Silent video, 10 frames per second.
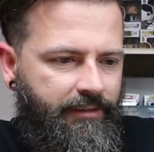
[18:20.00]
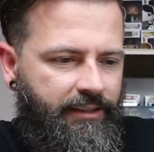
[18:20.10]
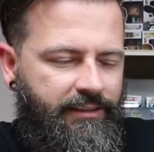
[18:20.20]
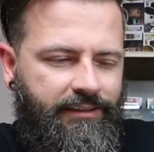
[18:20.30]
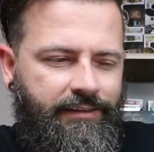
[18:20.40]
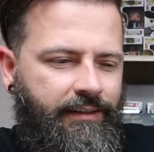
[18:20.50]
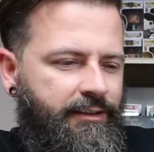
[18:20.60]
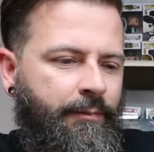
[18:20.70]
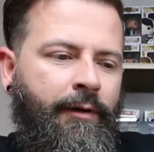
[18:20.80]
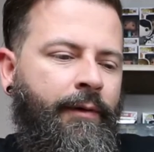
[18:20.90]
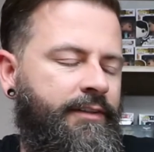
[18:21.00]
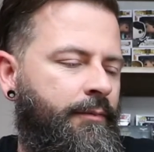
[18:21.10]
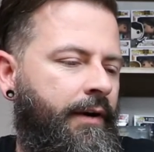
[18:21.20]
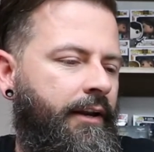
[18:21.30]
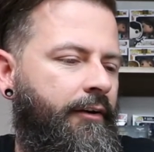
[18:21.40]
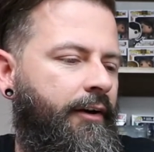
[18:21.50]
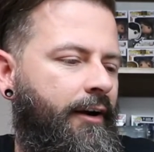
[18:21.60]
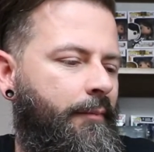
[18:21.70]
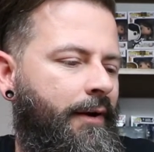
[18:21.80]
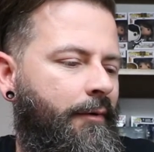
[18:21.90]
it's a big waste of money to crack
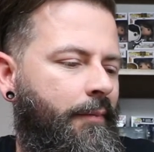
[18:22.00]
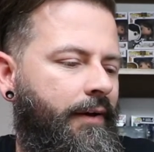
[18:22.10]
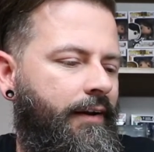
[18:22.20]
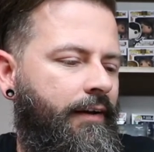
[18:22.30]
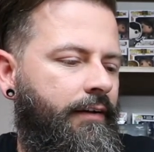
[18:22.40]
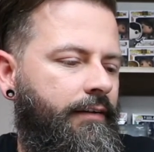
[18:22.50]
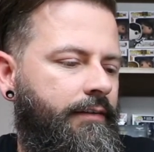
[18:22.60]
them out, but